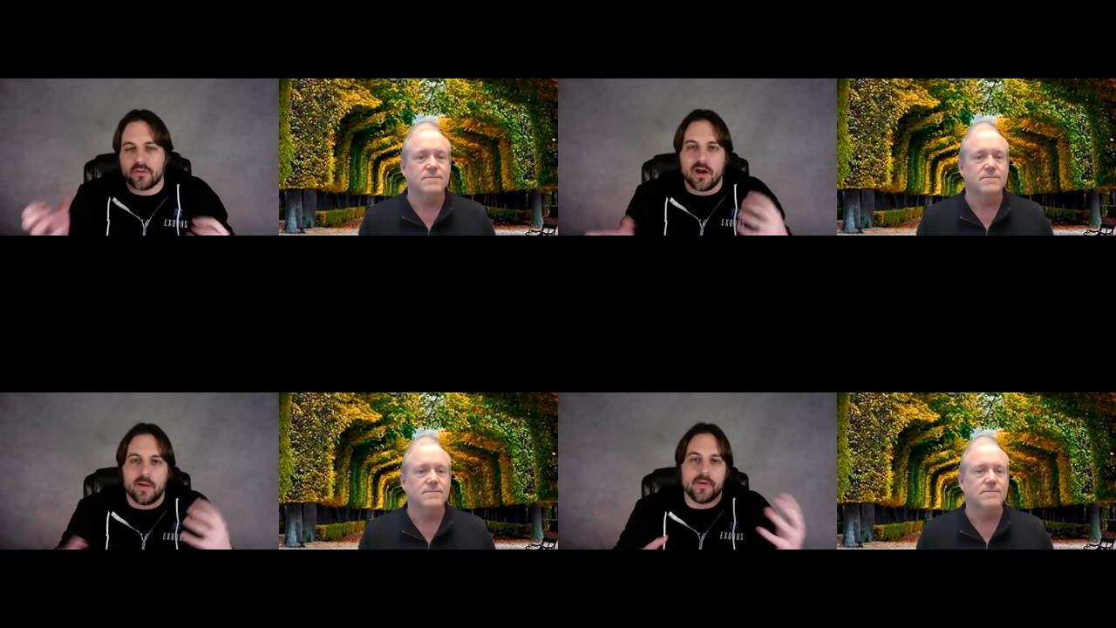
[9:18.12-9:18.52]

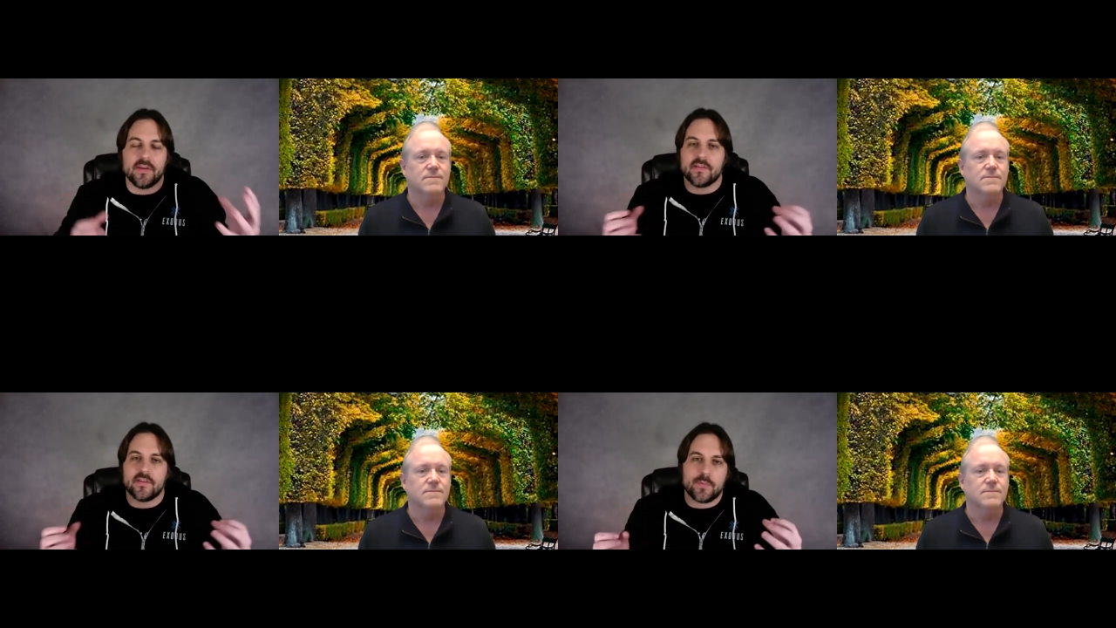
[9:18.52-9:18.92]
Speaker 1: of
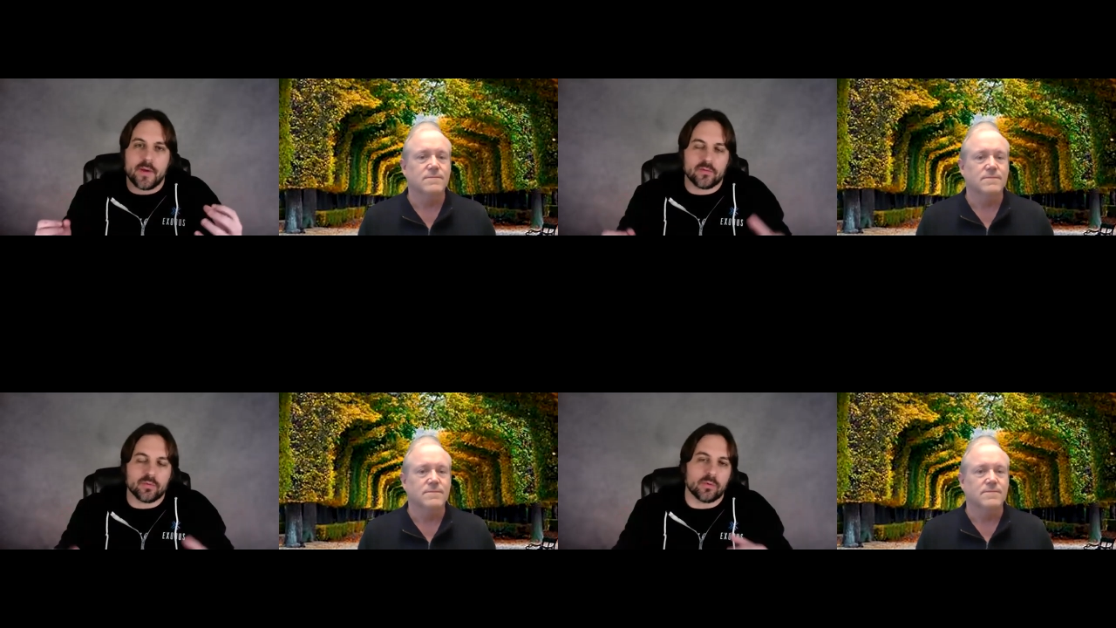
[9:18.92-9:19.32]
companies in this
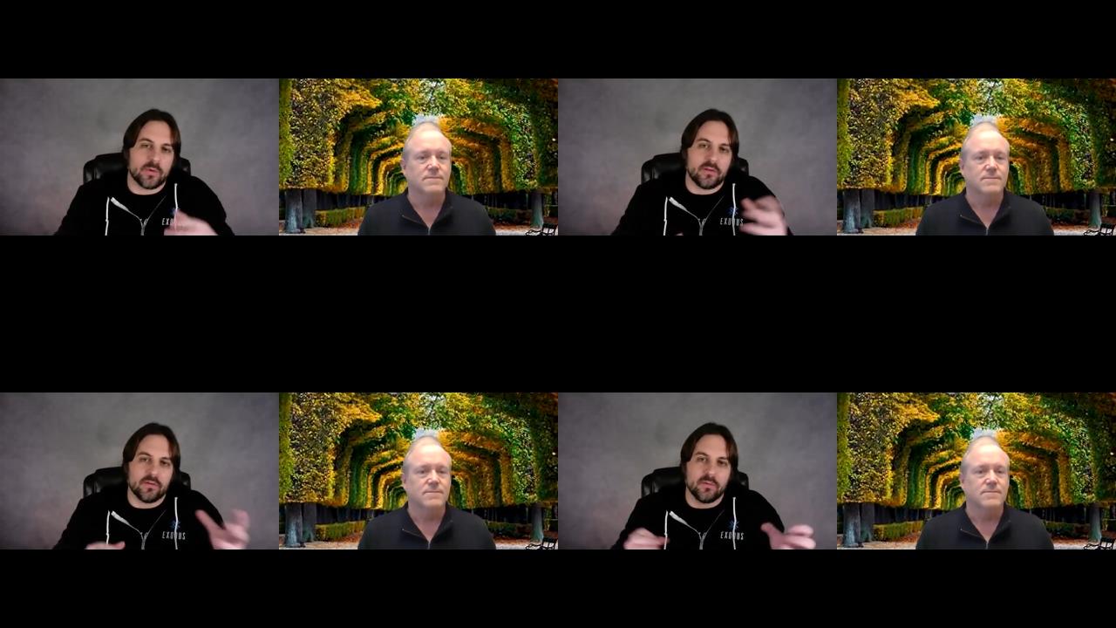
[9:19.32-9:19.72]
space where
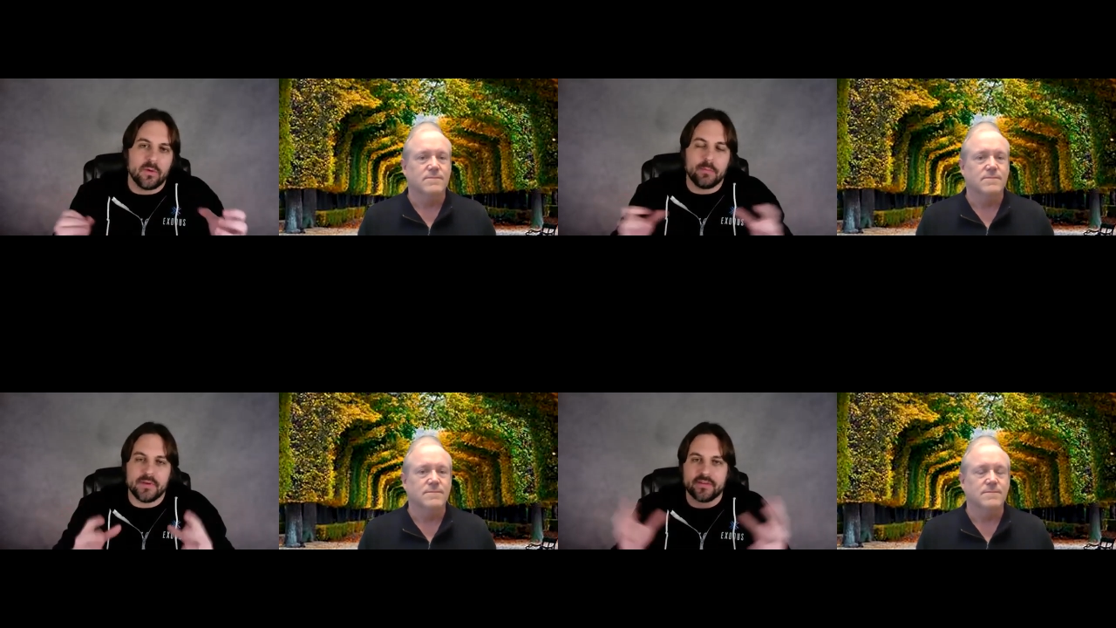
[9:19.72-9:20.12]
we
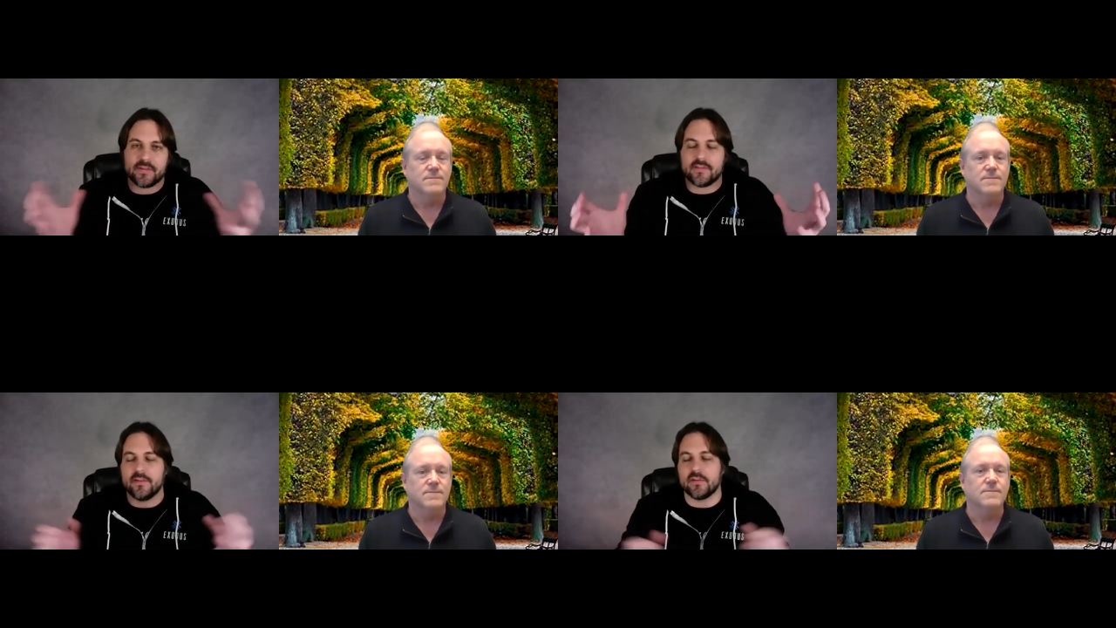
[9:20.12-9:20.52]
do uh,
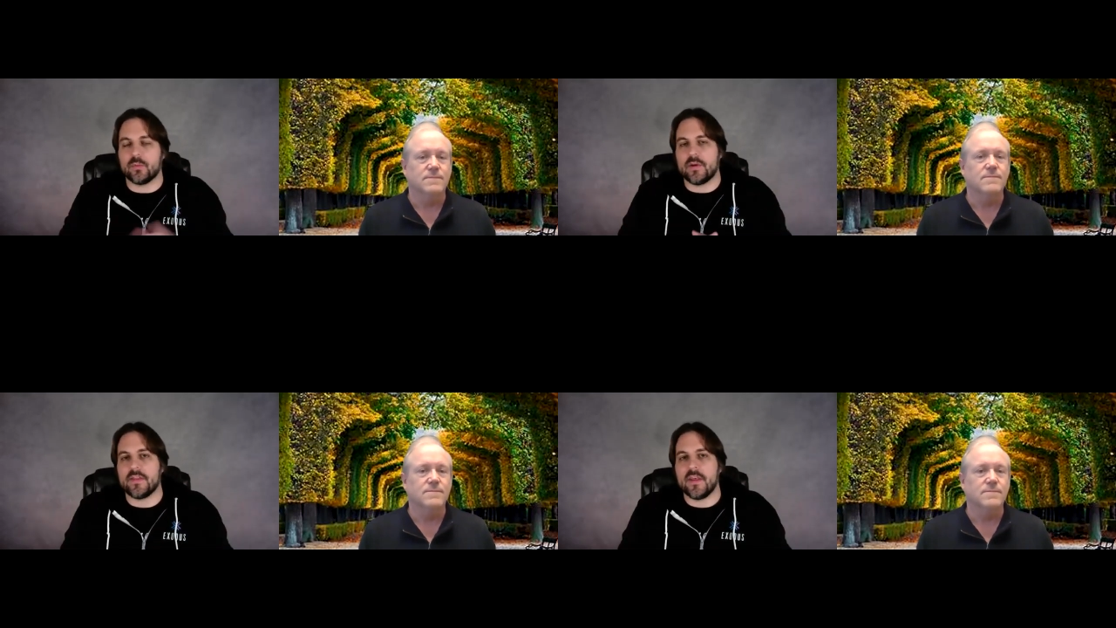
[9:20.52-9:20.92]
business
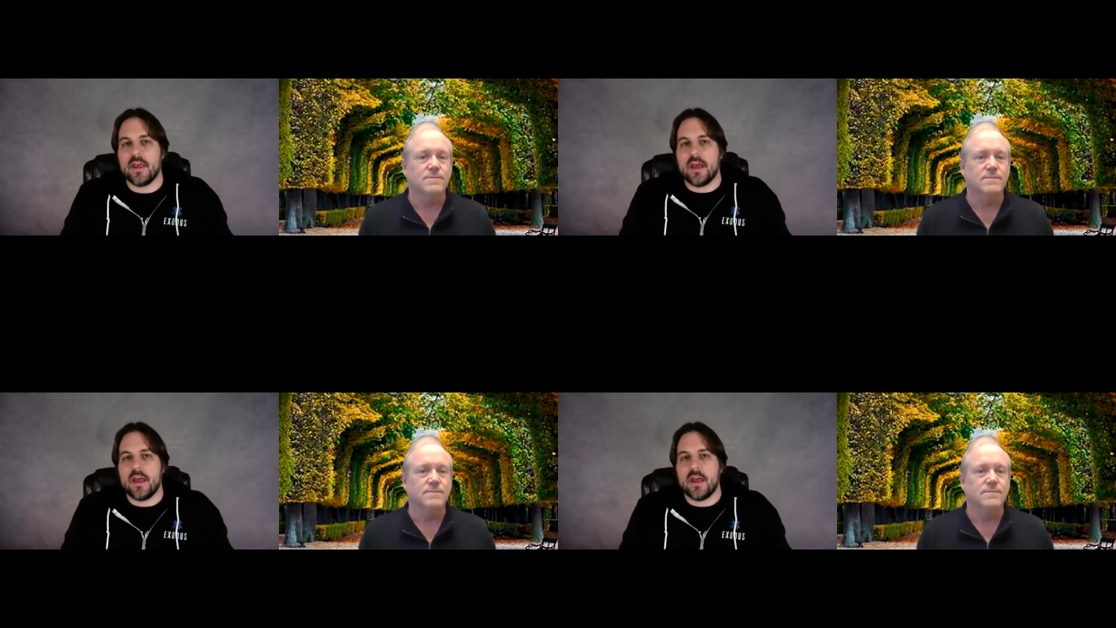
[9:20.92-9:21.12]
deals with,